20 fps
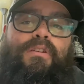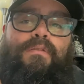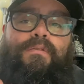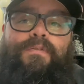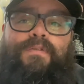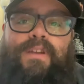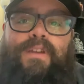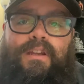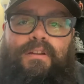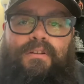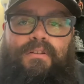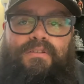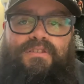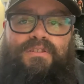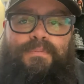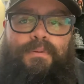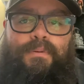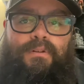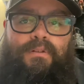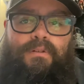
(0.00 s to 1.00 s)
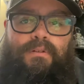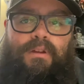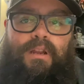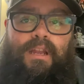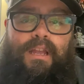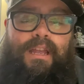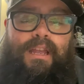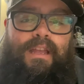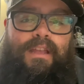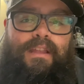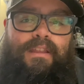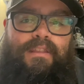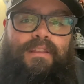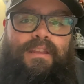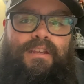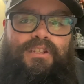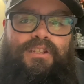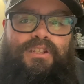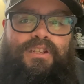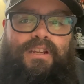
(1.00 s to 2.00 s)
figures per
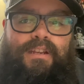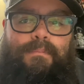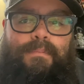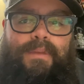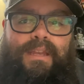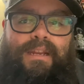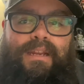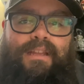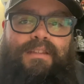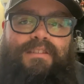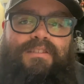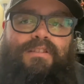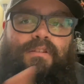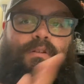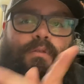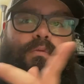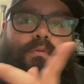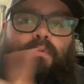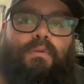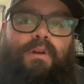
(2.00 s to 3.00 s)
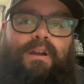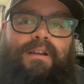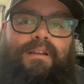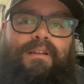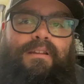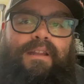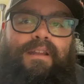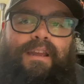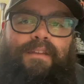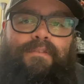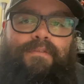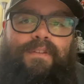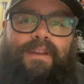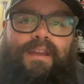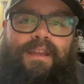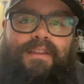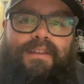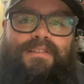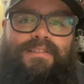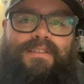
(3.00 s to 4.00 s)
this shipment. It's 1
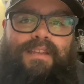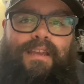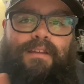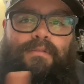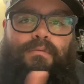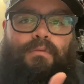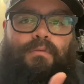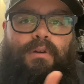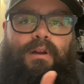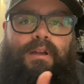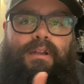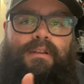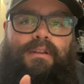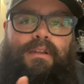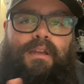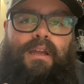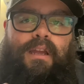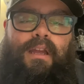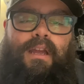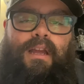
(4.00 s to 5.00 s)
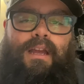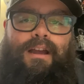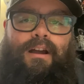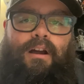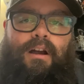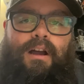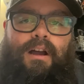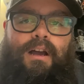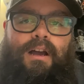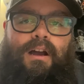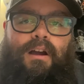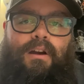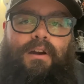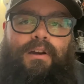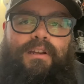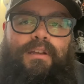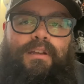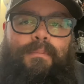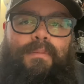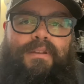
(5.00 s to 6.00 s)
Clayface and 1
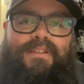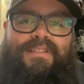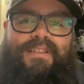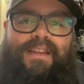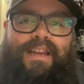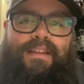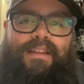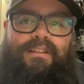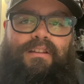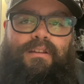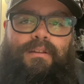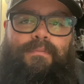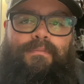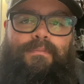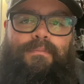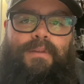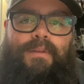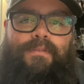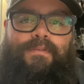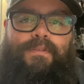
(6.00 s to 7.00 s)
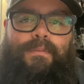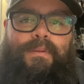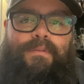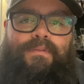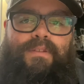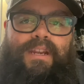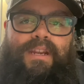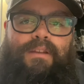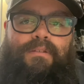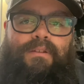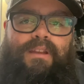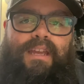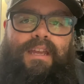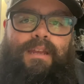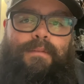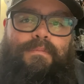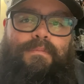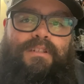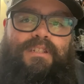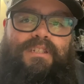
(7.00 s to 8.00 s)
Arkham Asylum from the video
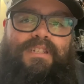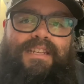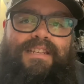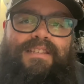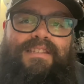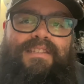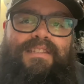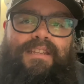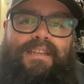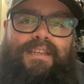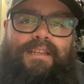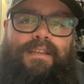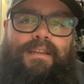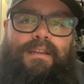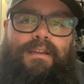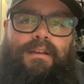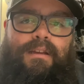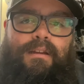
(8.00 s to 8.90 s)
game DC